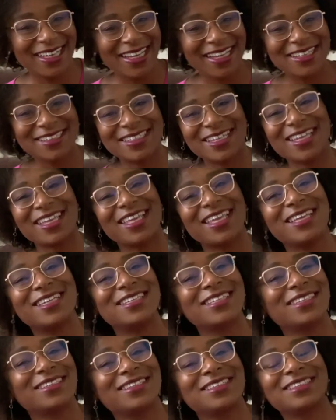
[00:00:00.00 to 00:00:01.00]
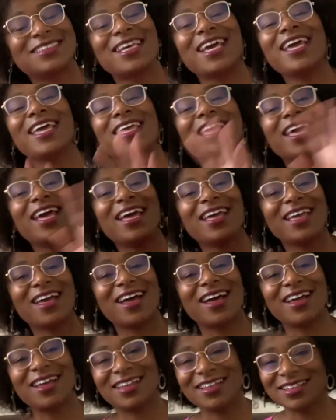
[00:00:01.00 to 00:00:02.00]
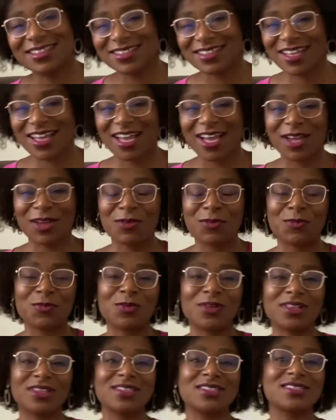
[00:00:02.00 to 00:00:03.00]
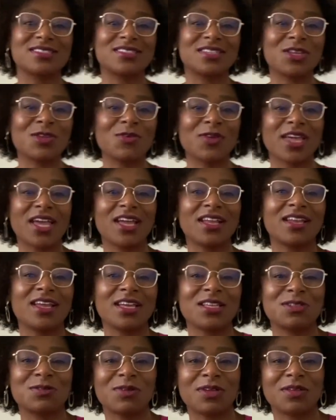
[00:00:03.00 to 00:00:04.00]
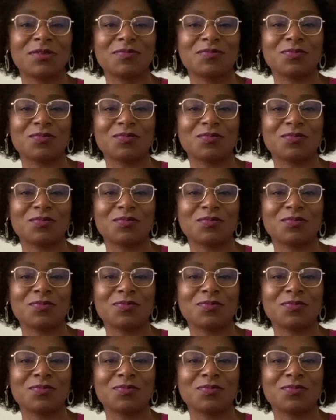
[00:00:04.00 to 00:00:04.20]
Take care, guys. I will see you again next week.